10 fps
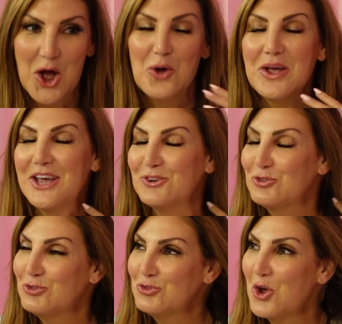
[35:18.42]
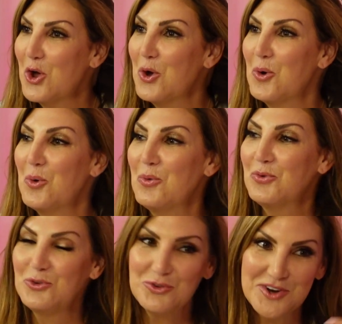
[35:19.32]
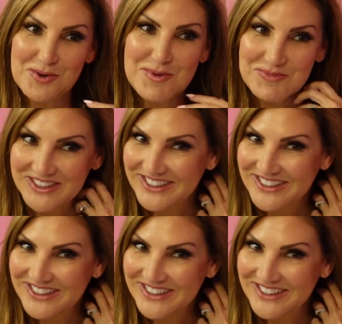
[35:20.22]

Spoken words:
Okay, so first we're talking about me.